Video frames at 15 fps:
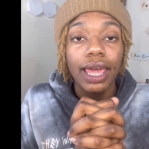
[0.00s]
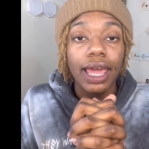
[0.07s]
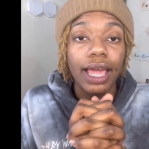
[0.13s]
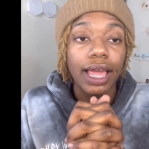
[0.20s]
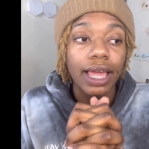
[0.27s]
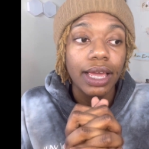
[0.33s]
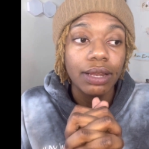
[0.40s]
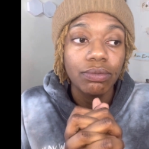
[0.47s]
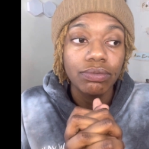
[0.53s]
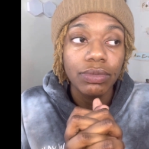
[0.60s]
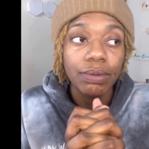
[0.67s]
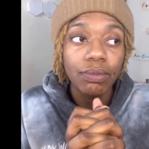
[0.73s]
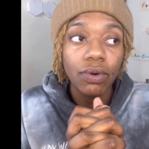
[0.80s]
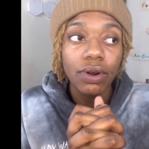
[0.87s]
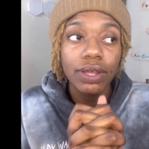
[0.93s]
And
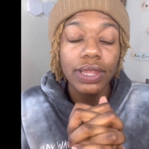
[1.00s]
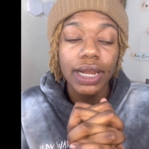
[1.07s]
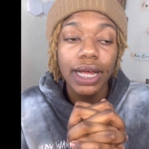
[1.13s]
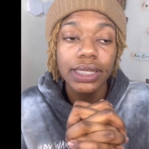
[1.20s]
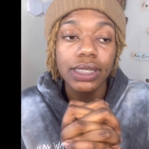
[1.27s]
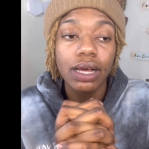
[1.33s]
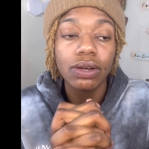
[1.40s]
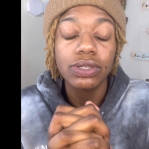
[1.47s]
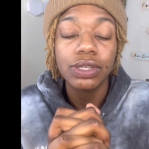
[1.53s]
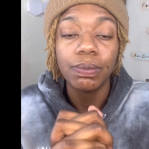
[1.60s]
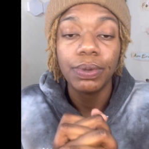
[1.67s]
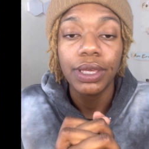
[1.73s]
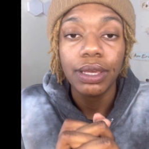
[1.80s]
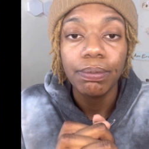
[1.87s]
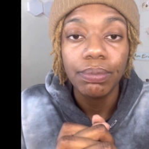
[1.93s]
the more that I talk to
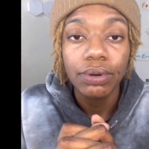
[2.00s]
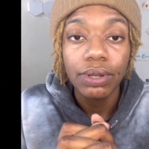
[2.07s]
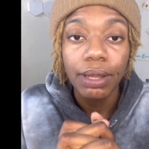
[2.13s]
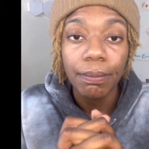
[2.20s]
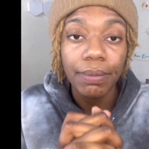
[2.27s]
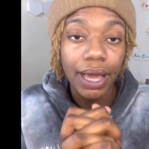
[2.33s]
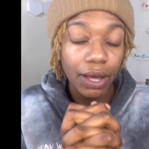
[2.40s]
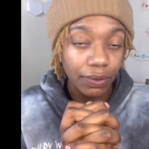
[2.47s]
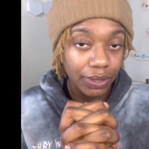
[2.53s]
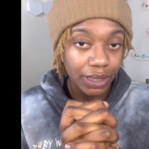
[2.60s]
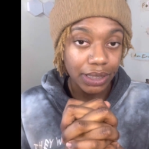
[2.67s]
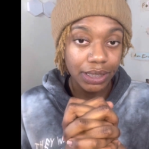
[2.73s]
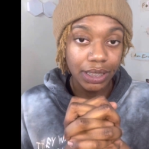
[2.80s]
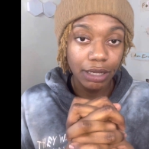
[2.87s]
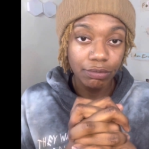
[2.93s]
people about
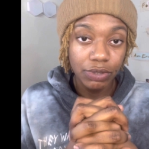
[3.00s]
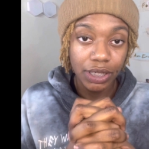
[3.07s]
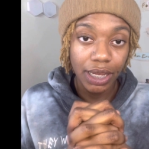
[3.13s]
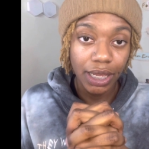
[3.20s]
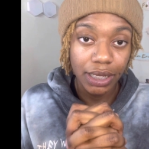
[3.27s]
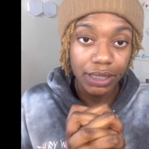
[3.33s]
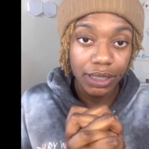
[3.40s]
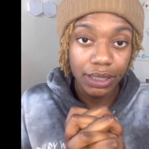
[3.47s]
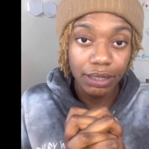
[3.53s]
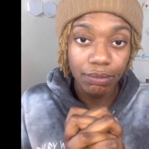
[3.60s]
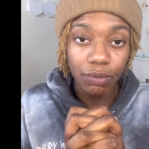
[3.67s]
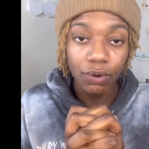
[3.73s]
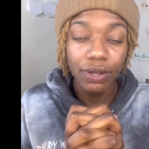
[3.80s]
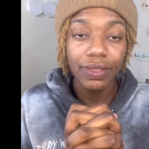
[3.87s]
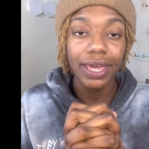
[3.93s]
this subject, and the
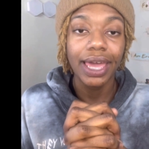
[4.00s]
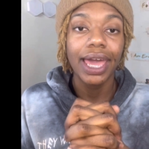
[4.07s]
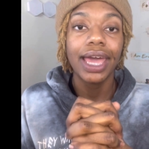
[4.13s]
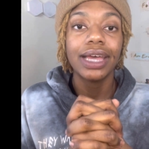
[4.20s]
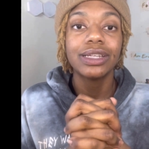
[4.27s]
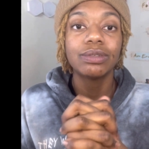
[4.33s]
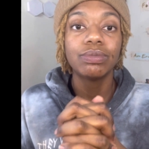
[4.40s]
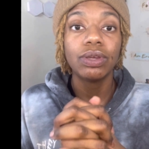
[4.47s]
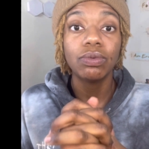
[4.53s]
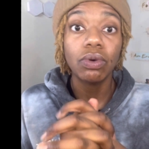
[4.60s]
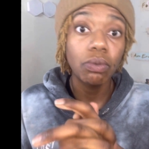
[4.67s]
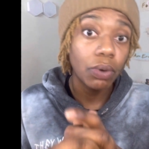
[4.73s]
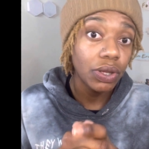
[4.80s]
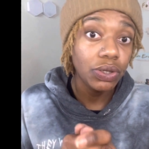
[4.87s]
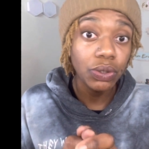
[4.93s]
more they ask me,
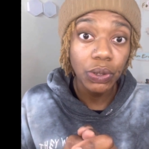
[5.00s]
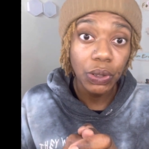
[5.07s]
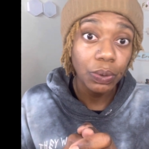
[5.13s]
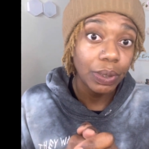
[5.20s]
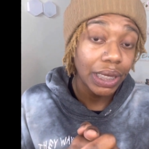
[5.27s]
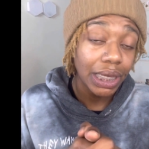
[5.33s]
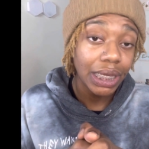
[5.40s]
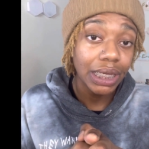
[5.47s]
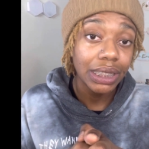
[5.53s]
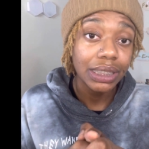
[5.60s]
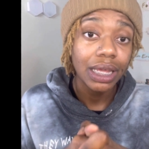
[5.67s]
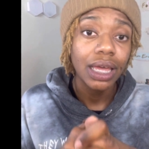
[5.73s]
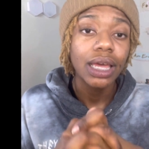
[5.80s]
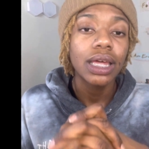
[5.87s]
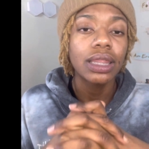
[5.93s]
well, what do you eat?
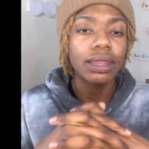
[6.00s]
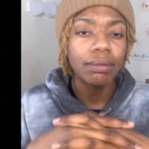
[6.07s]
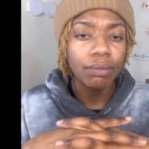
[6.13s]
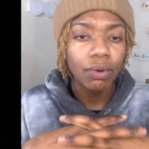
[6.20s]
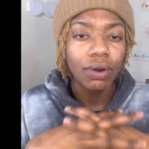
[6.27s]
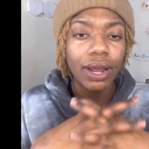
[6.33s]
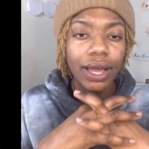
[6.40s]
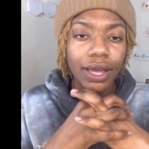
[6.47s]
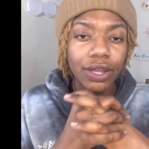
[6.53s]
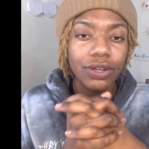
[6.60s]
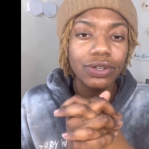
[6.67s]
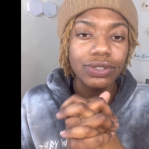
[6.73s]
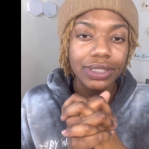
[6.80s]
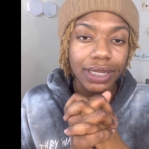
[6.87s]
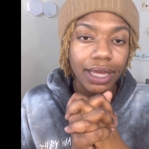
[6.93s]
The more I
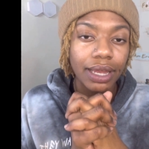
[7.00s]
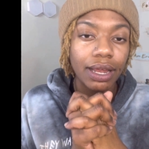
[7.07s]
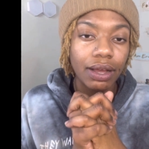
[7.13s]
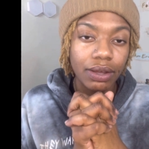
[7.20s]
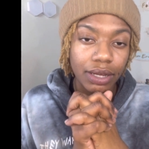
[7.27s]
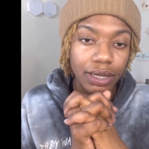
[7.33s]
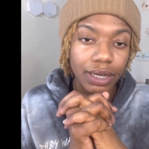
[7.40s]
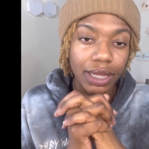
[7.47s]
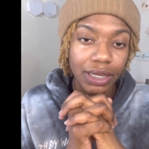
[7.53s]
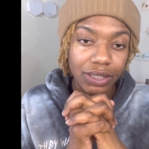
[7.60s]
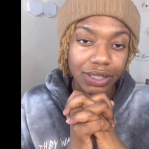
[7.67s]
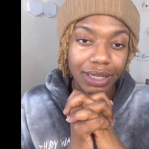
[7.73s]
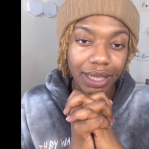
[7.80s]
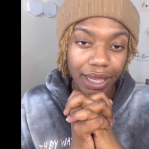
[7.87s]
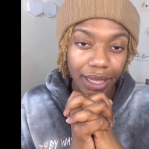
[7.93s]
understand how
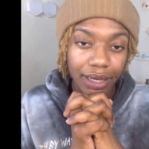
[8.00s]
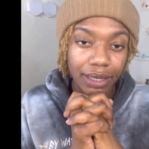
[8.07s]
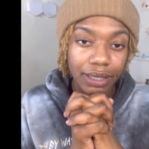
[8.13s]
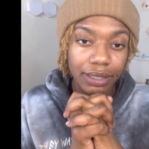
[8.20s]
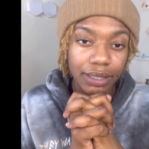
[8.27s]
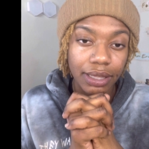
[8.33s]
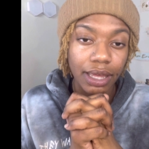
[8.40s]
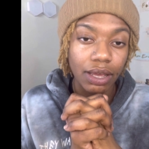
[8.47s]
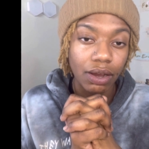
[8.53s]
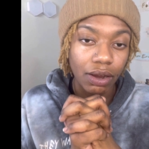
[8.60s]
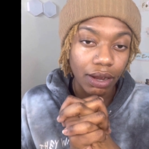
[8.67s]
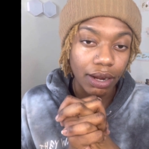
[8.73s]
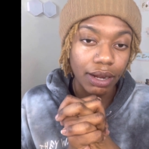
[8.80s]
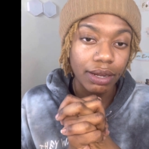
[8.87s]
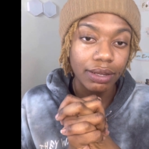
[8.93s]
uneducated they
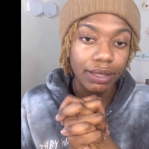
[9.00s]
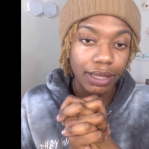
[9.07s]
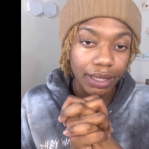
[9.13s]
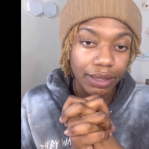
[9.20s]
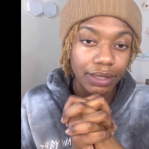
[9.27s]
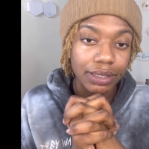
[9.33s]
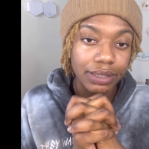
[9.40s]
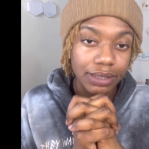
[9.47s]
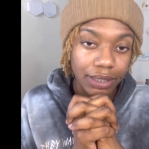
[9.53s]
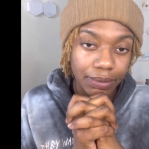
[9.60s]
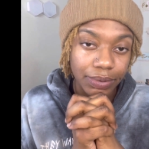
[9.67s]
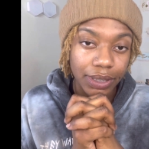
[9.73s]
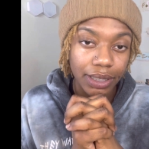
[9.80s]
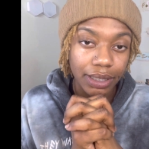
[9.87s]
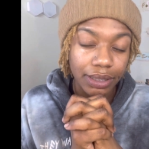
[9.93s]
are in this
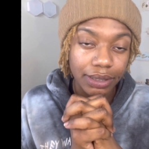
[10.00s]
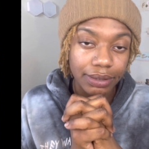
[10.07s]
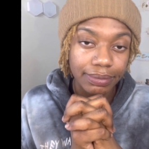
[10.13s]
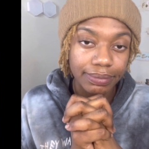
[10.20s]
subject